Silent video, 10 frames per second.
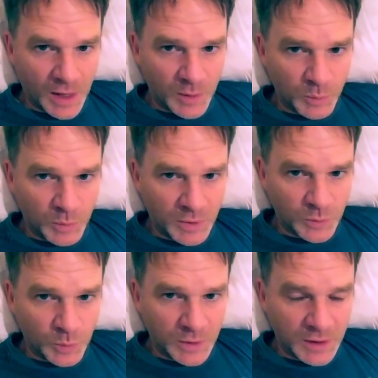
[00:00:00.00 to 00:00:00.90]
But
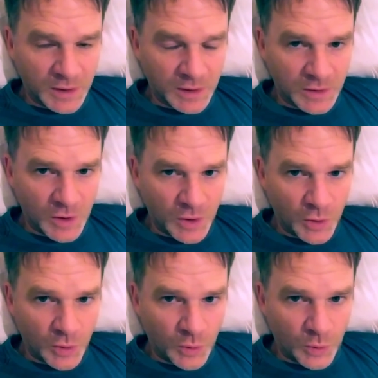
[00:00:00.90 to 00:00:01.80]
we
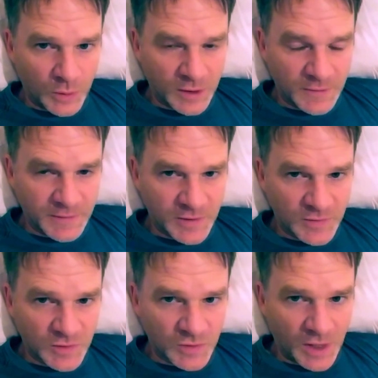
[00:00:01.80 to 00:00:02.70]
know that this
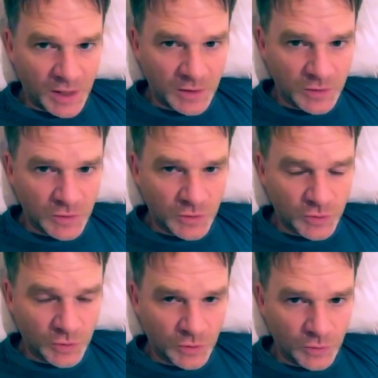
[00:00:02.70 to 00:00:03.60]
is
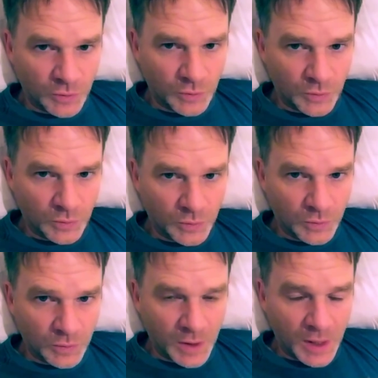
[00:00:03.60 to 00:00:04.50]
untrue
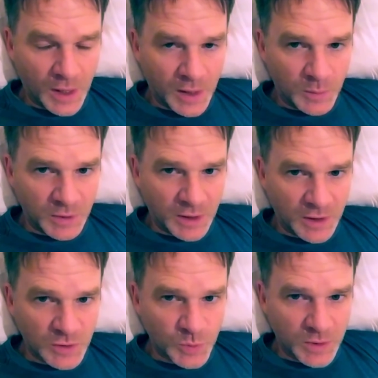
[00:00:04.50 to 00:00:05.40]

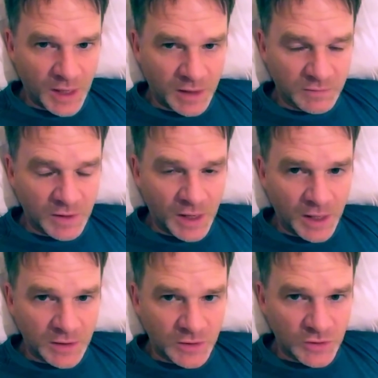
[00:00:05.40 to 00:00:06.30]
because we have,
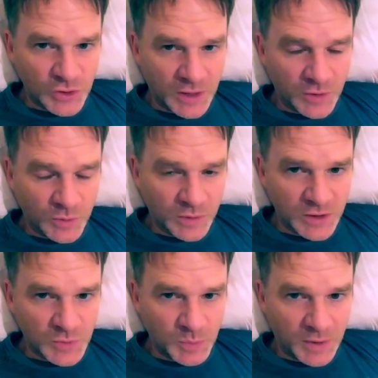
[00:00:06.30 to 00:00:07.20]
generally
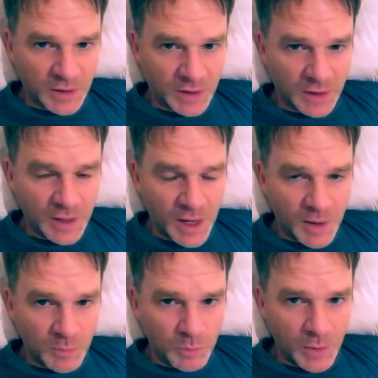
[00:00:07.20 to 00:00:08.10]
speaking,
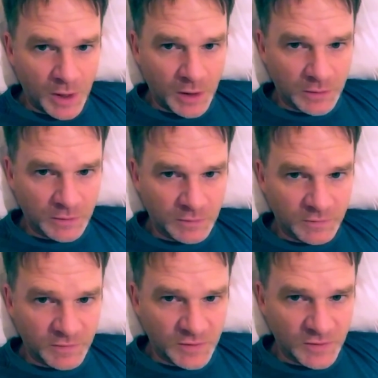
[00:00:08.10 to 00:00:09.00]
modern
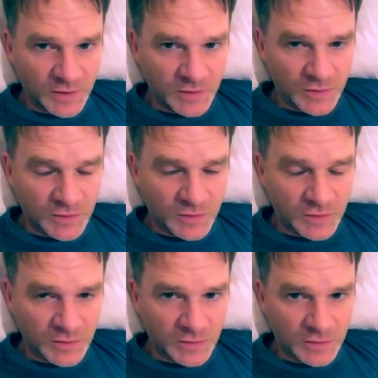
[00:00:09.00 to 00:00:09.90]

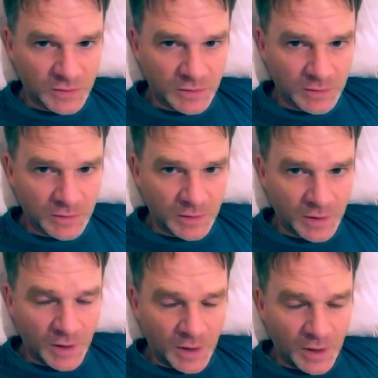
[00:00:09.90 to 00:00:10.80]
physics,
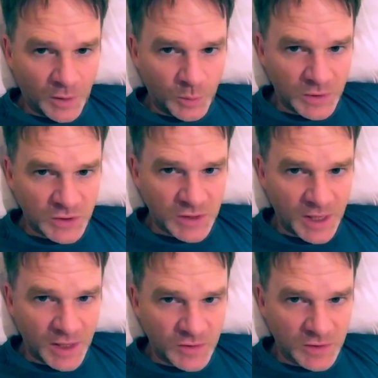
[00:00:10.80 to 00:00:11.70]
which
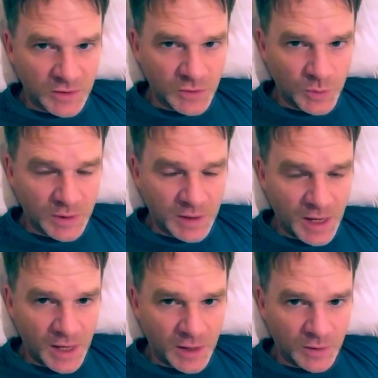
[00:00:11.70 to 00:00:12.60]
takes into
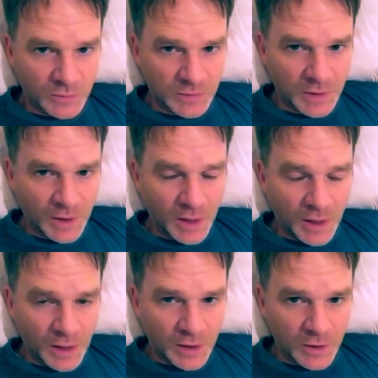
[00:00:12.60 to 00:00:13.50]
account
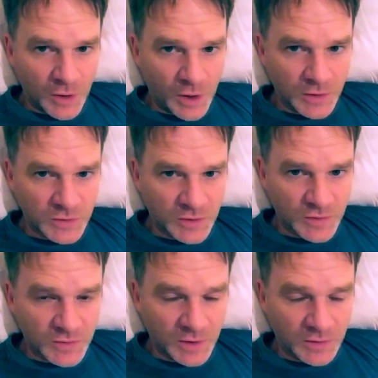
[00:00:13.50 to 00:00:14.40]

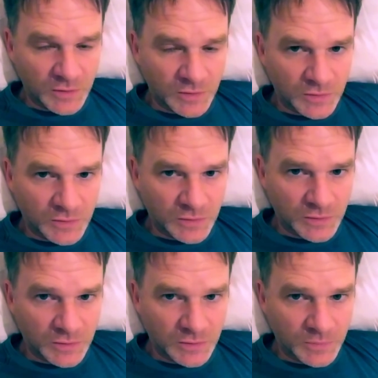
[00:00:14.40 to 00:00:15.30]

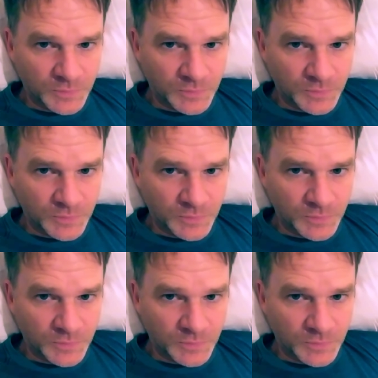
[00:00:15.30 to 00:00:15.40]
consciousness.